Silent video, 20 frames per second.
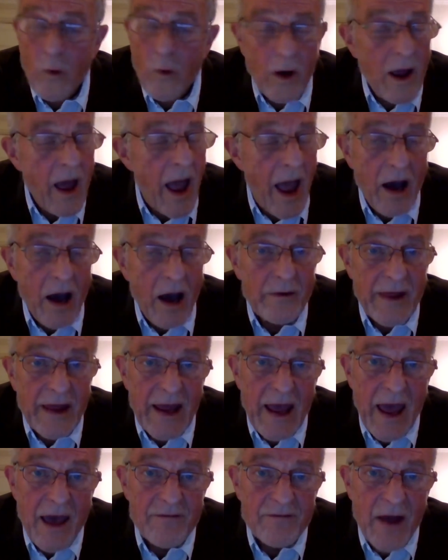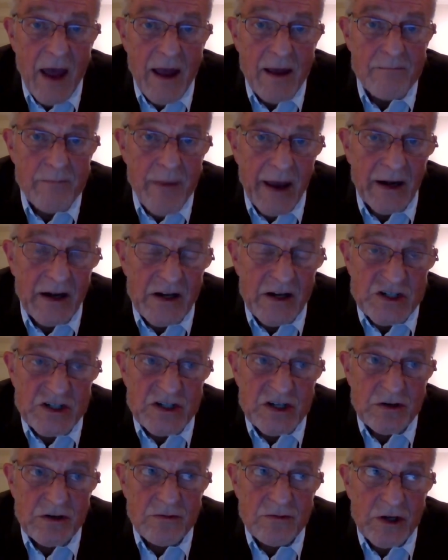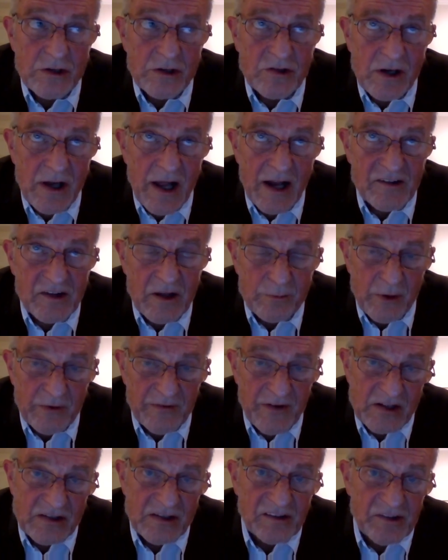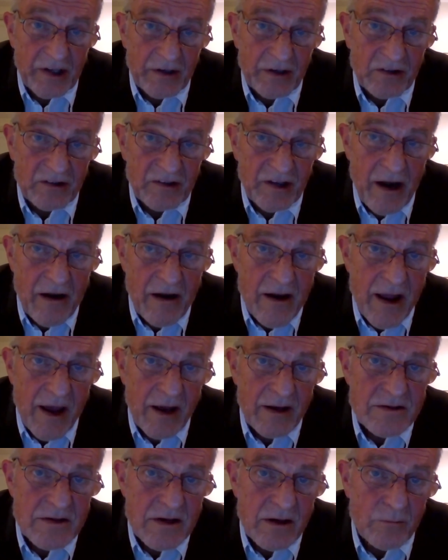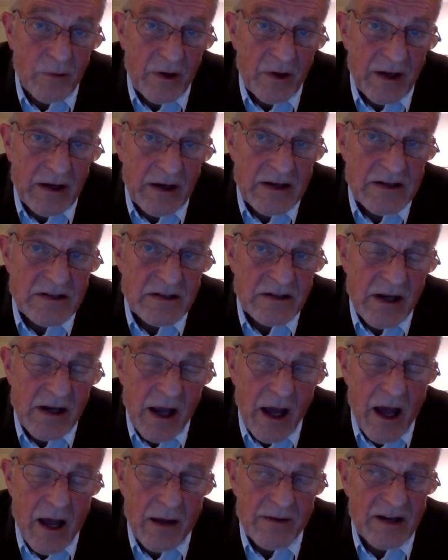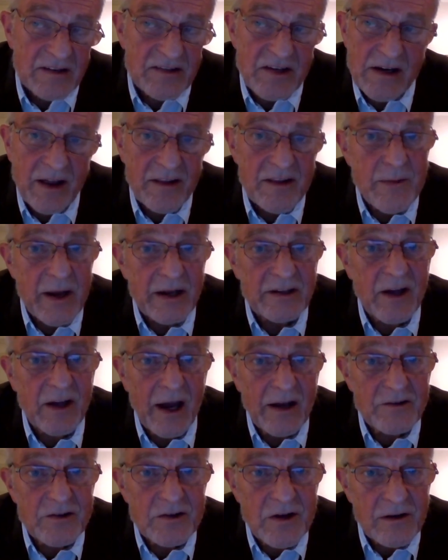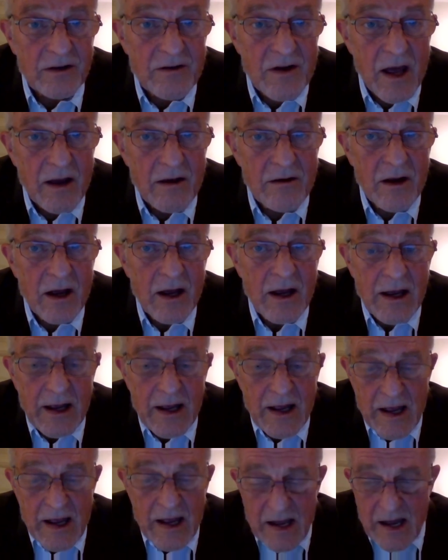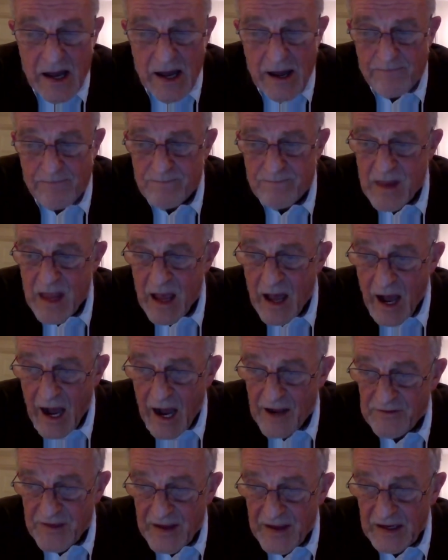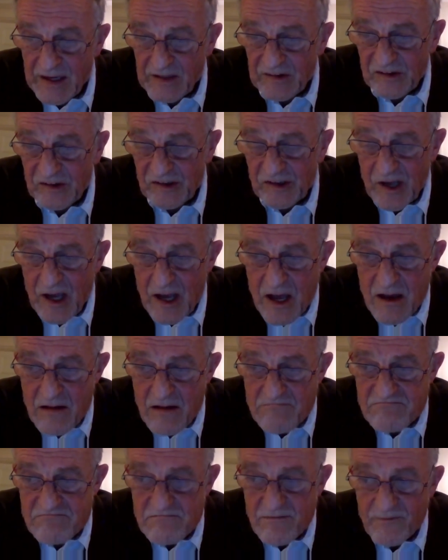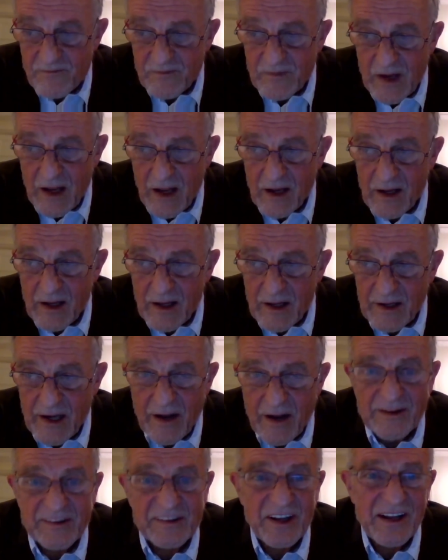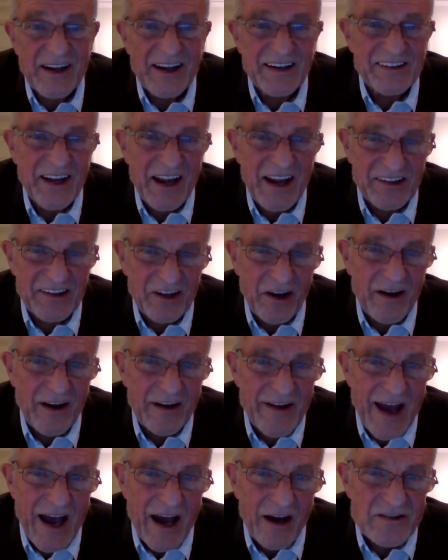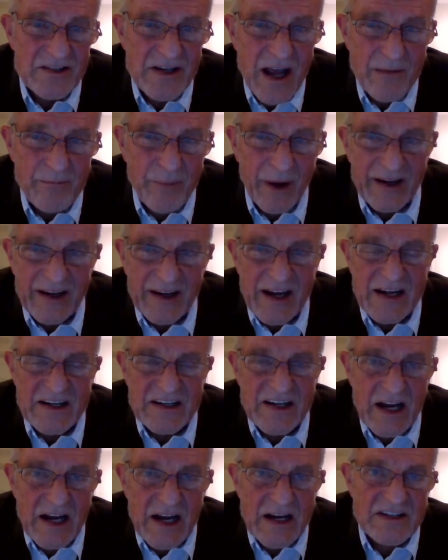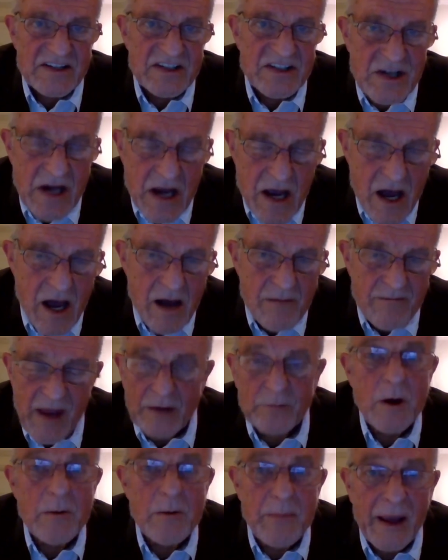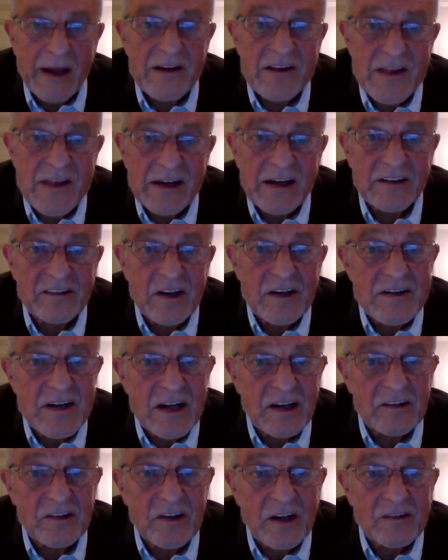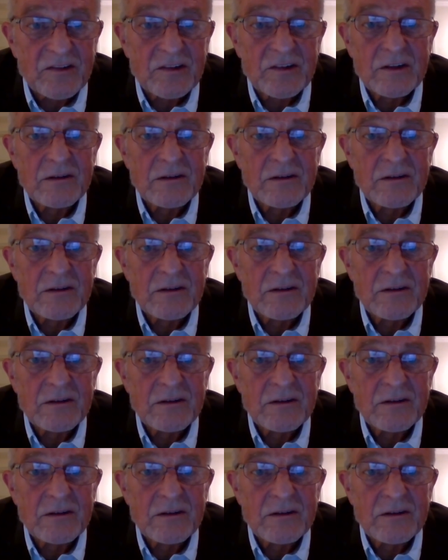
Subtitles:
How they have managed to neutralize the professional secretariat within it is another matter I do not know. I think it's it's hollowed out, but it were better that it didn't exist.